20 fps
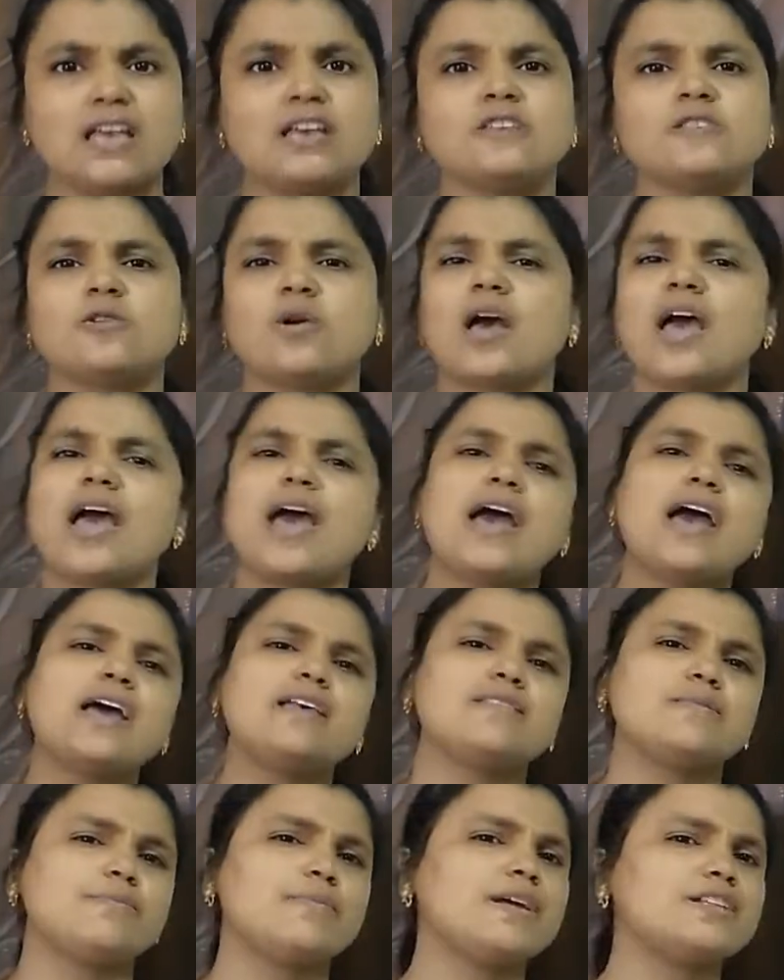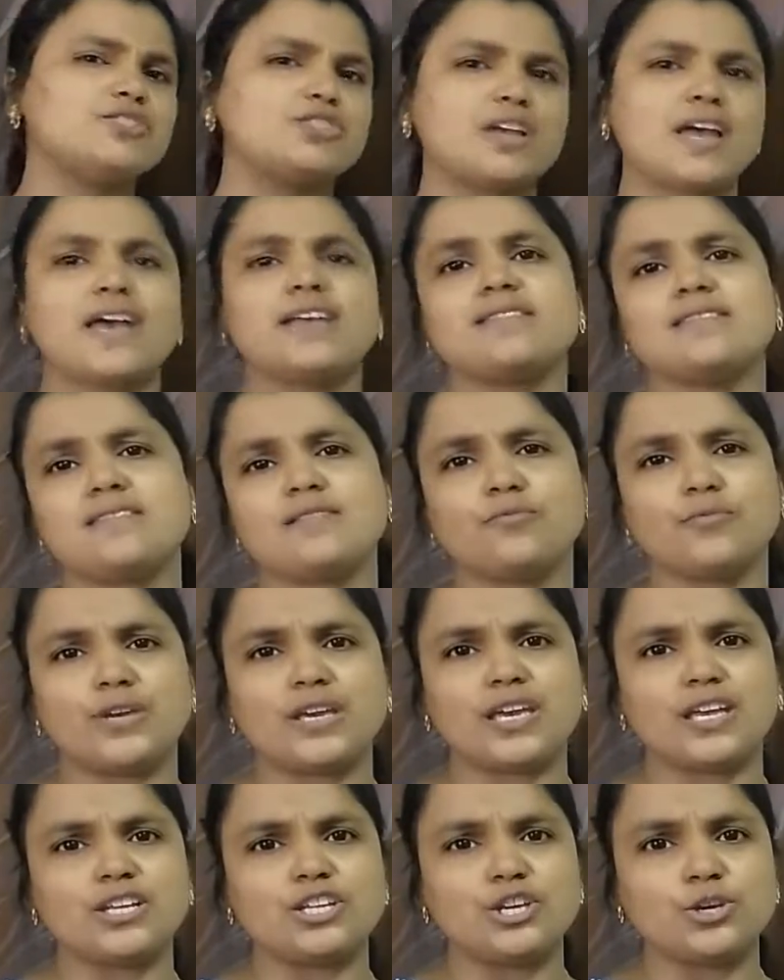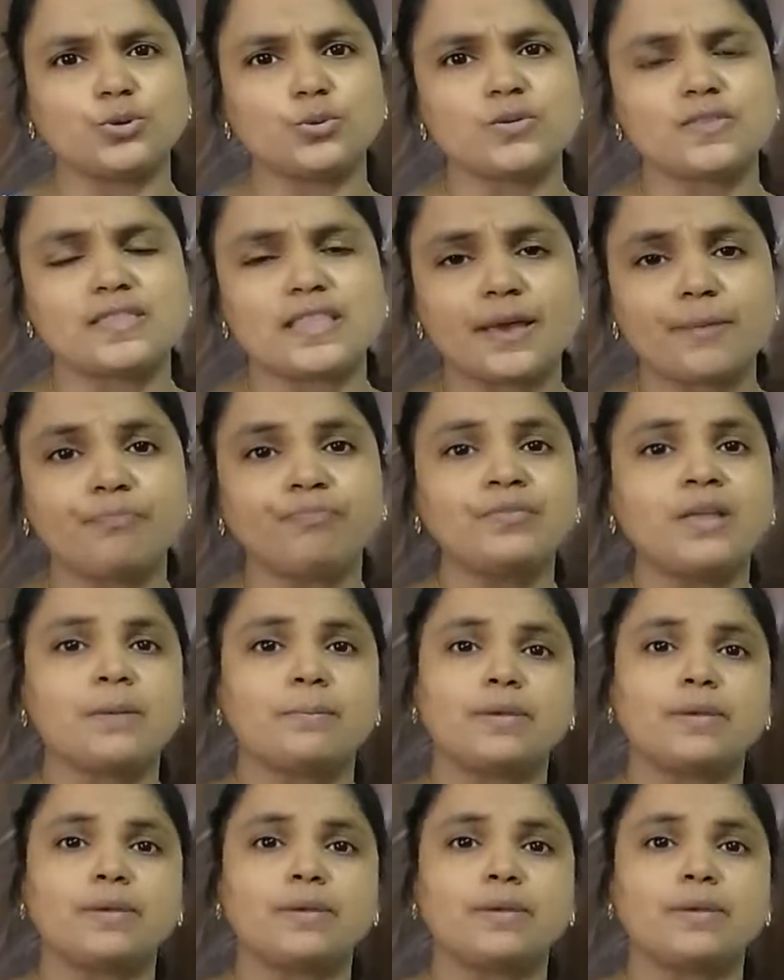So as much as we can use them